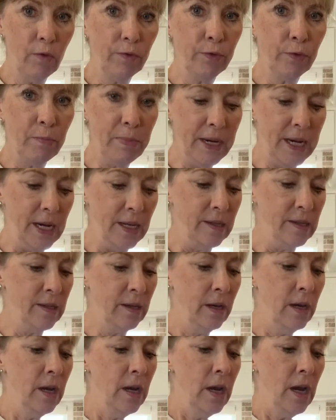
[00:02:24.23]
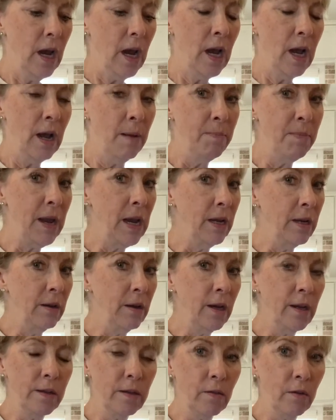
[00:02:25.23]
for beans, and
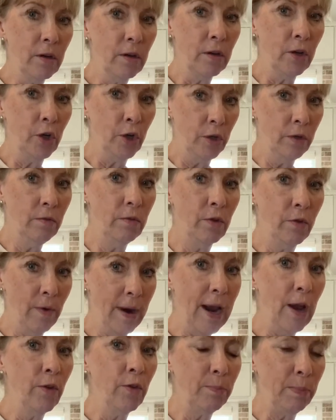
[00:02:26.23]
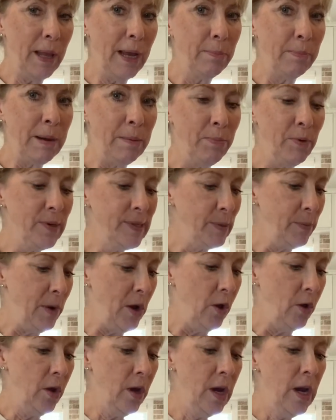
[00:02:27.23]
good ground black pepper as
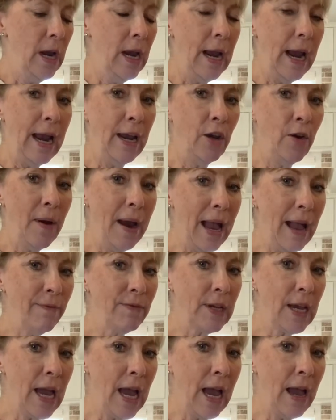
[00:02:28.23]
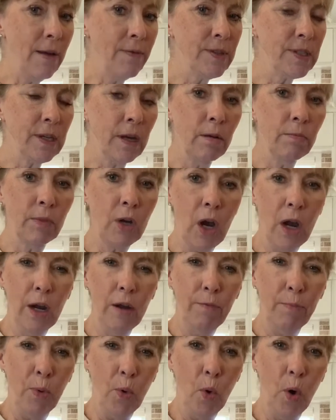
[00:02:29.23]
well. And you have to have some kind
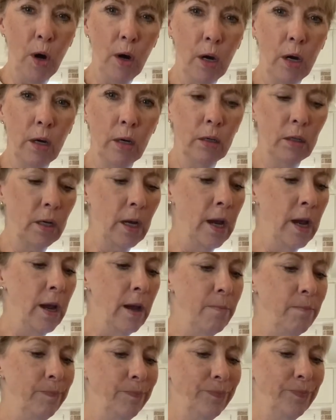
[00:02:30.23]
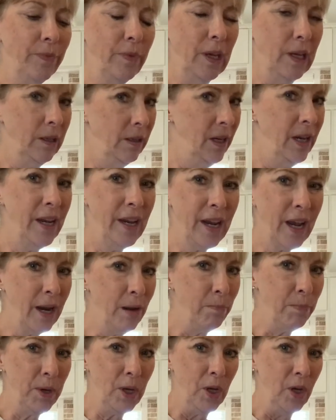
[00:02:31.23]
of pork, any kind
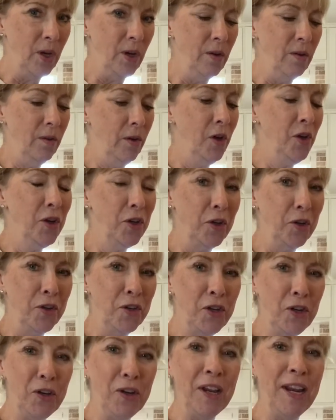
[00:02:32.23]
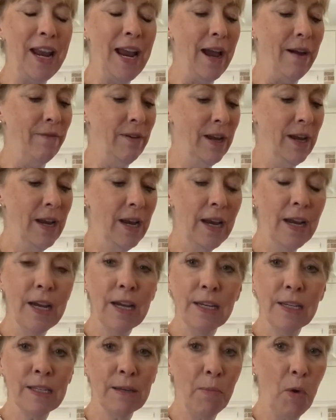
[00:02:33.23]
of pig. You can have
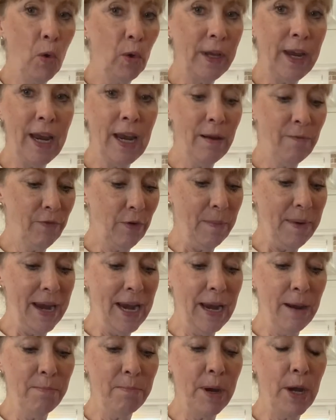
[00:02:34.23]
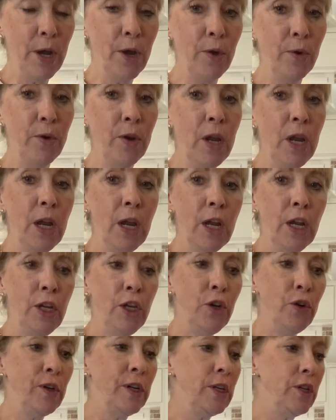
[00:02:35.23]
some old ham from a ham bone.
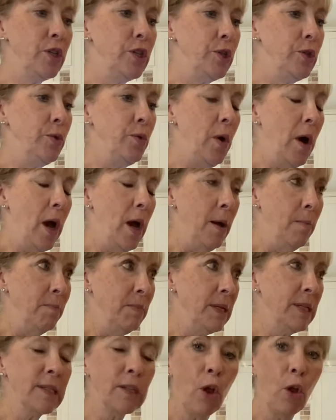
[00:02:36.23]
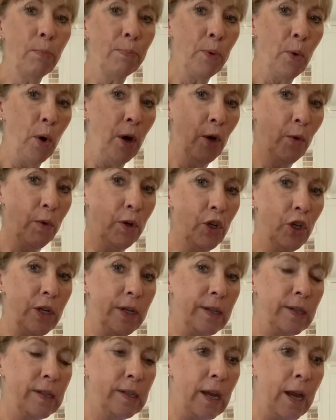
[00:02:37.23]
You can do salt pork, which
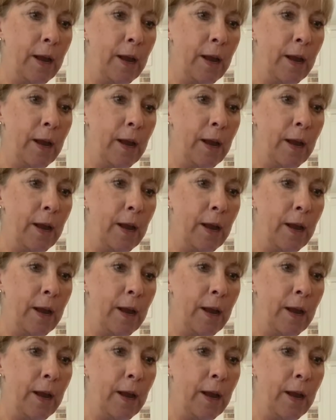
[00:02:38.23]
is